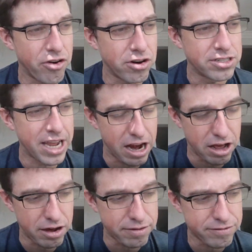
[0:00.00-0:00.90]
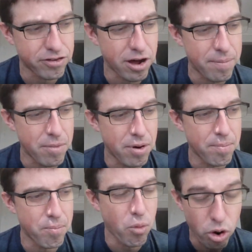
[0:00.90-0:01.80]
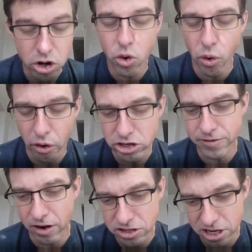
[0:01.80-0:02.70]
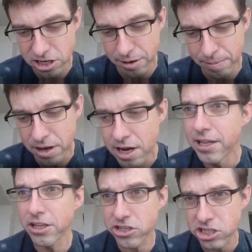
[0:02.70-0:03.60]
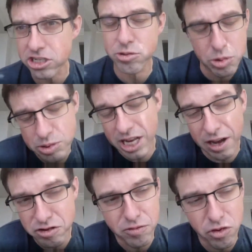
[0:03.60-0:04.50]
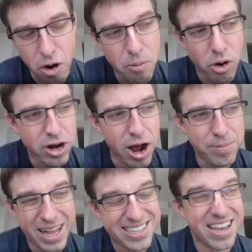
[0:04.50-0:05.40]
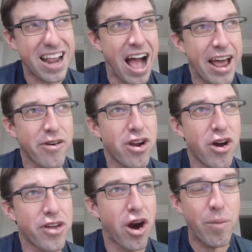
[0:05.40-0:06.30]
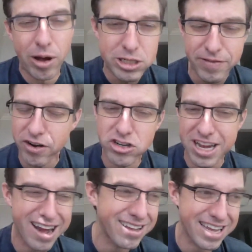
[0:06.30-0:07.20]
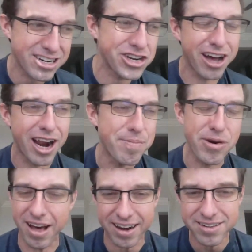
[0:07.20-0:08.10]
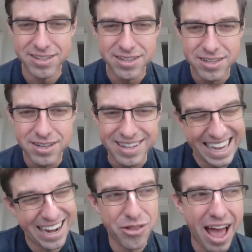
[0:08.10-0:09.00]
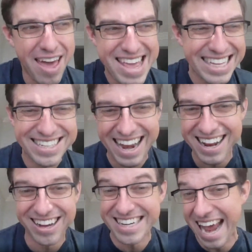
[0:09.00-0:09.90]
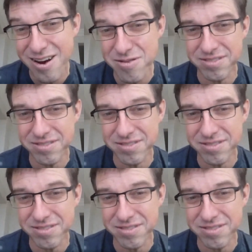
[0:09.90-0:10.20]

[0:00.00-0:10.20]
data from more corners of our system, the systems themselves have grown more complex, and I don't know that our relative understanding has actually gone up or not. Like I think it's kind of gone down.